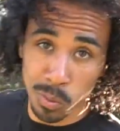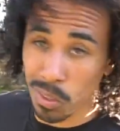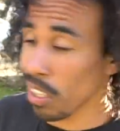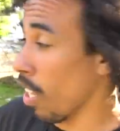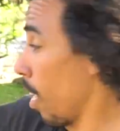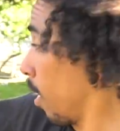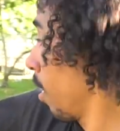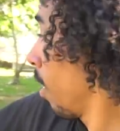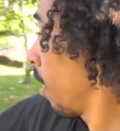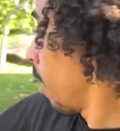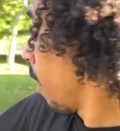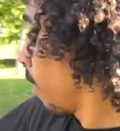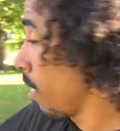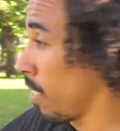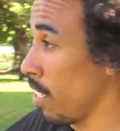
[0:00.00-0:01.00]
will like
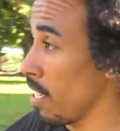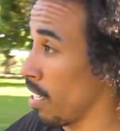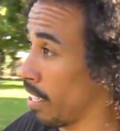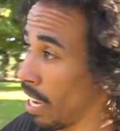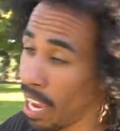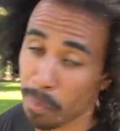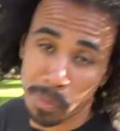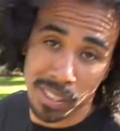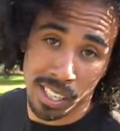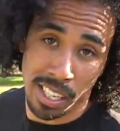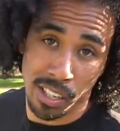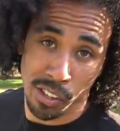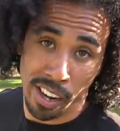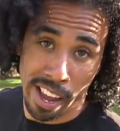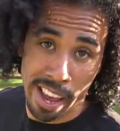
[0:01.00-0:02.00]
decapitate
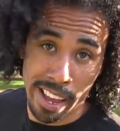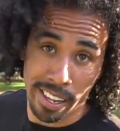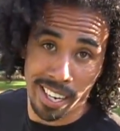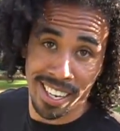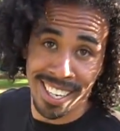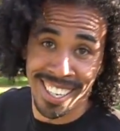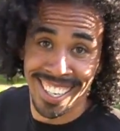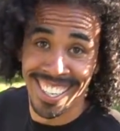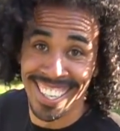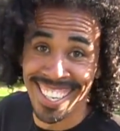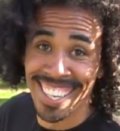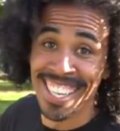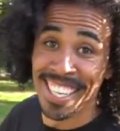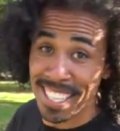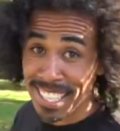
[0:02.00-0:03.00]
your head.
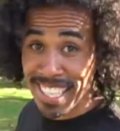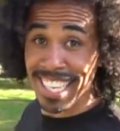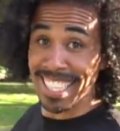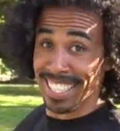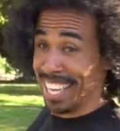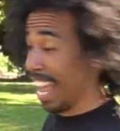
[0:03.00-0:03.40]
This thing is